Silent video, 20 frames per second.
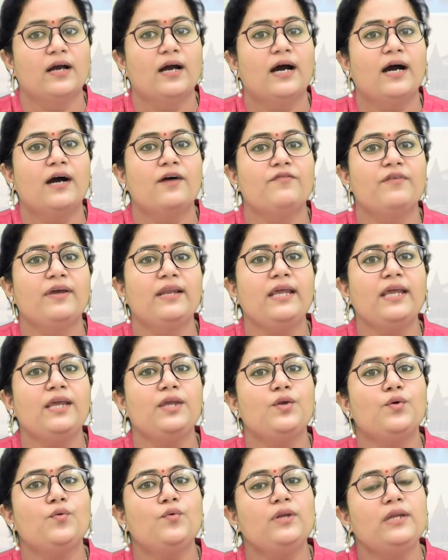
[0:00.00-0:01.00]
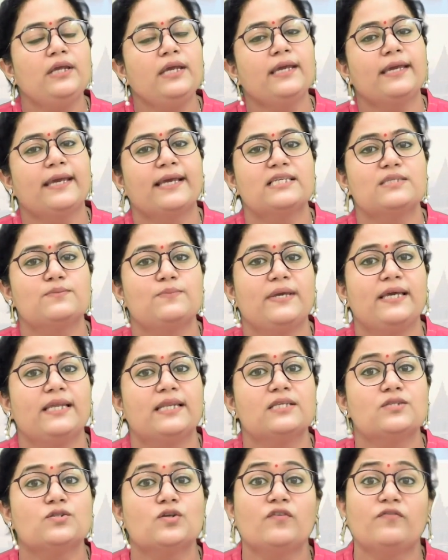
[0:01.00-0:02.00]
a very unique
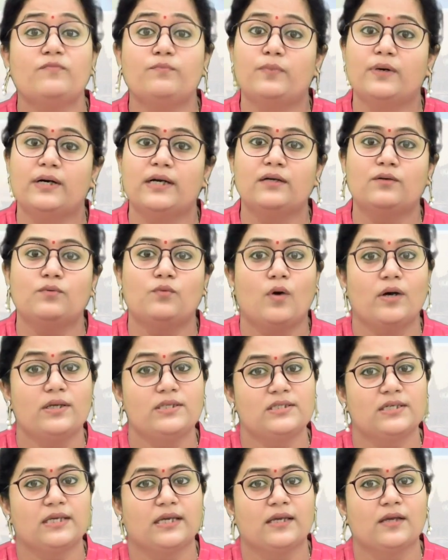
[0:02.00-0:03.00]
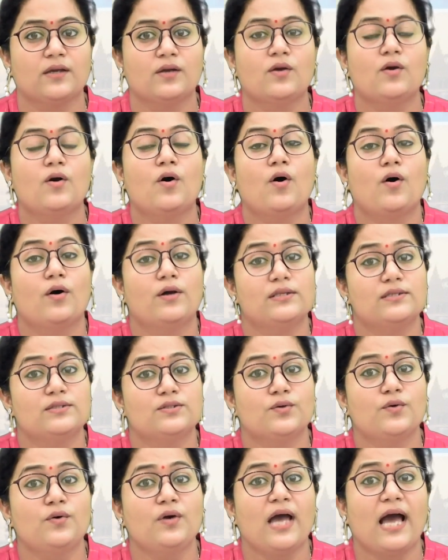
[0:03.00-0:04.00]
experience of bird watching,
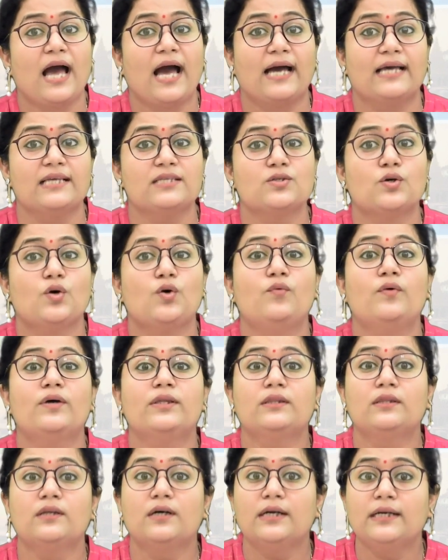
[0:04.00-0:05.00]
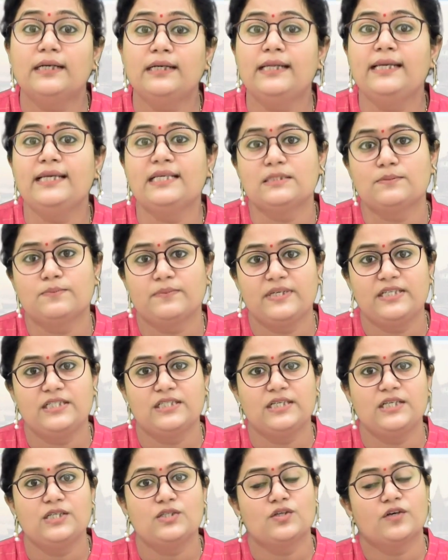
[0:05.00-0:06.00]
also as over 30
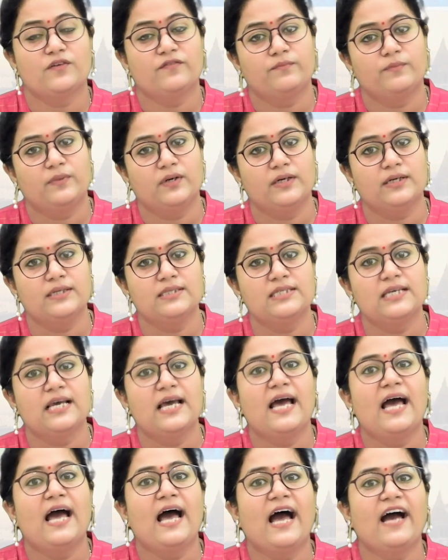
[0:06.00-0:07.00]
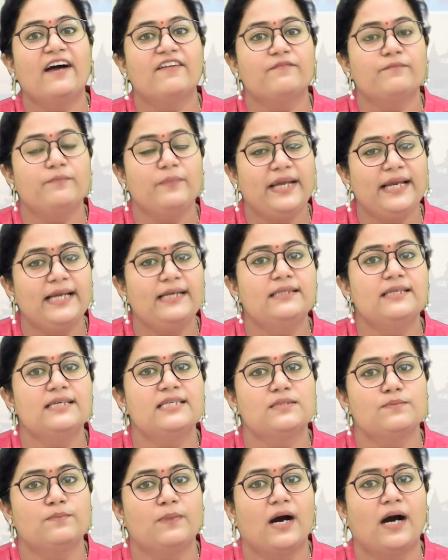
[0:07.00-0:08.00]
species of birds have made
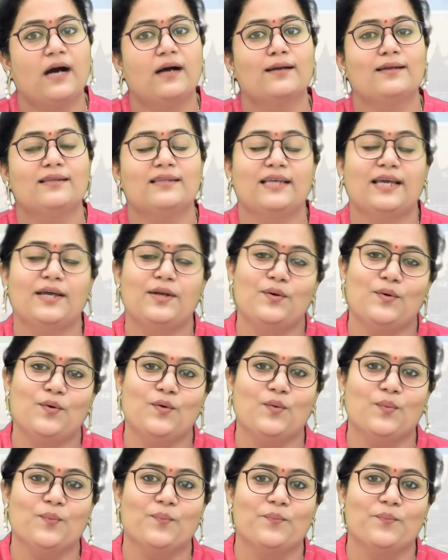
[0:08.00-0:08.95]
this bagh their home.